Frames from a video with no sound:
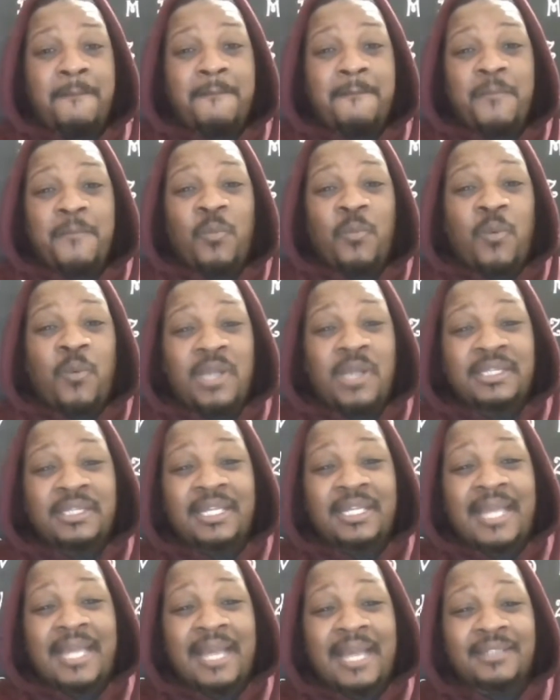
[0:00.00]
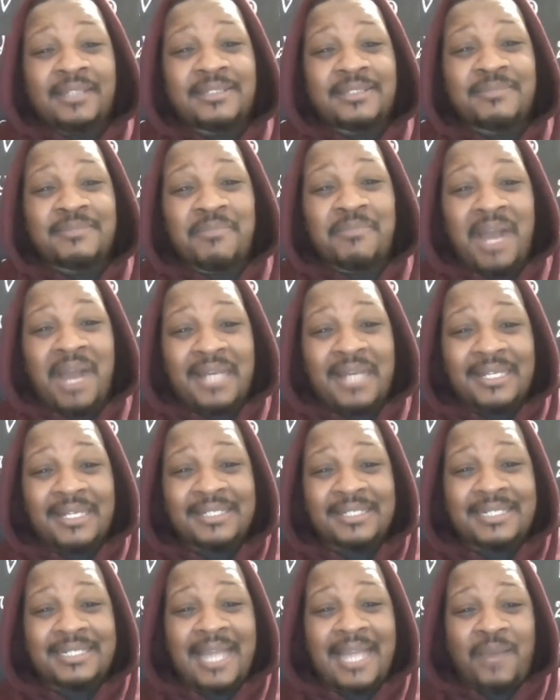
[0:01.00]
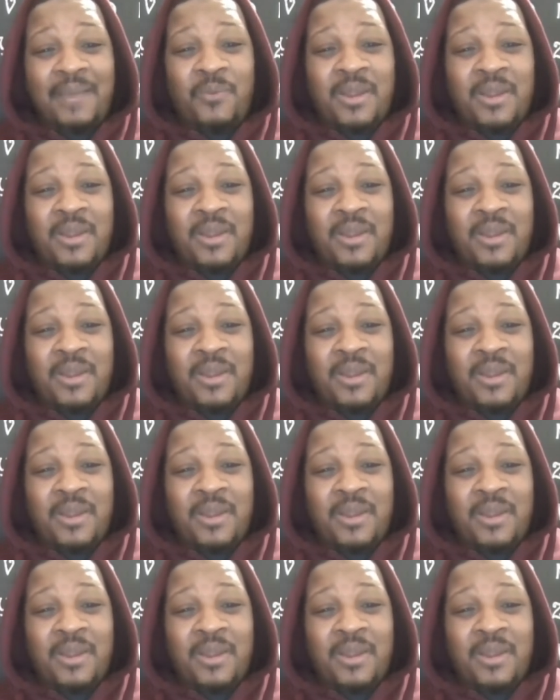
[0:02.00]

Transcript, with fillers: what the hell is Monongalia?